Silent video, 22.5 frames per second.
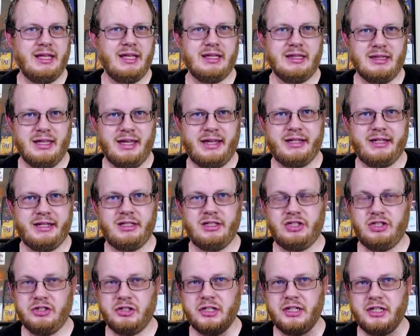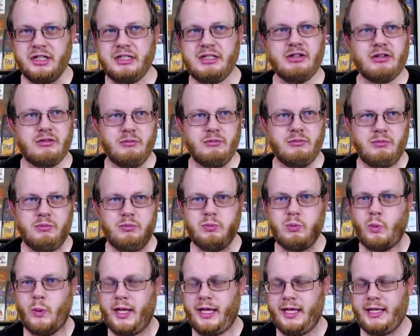that journey took
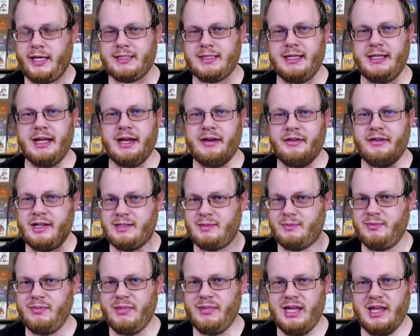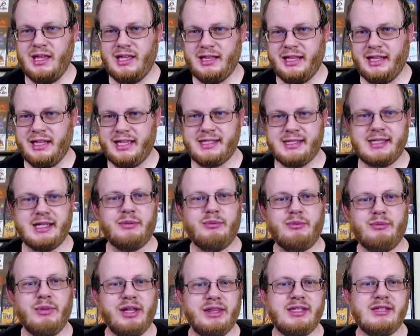weeks, and now he has may, less than a
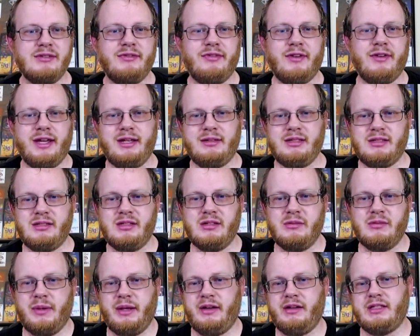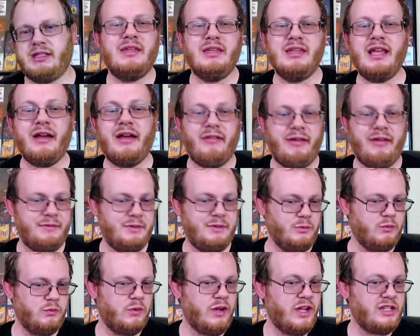month to find his new parents. Now I have to
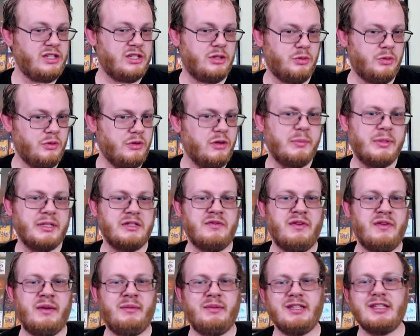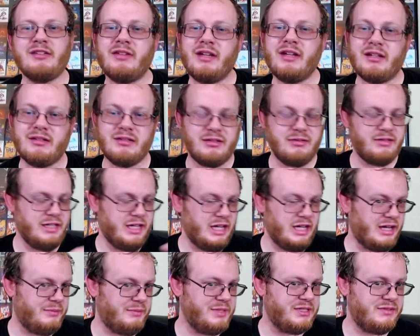rush through a bunch of families. So he goes to an
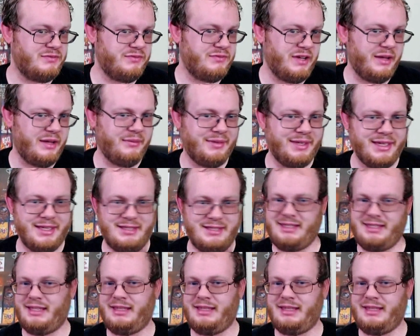Amish family and is like,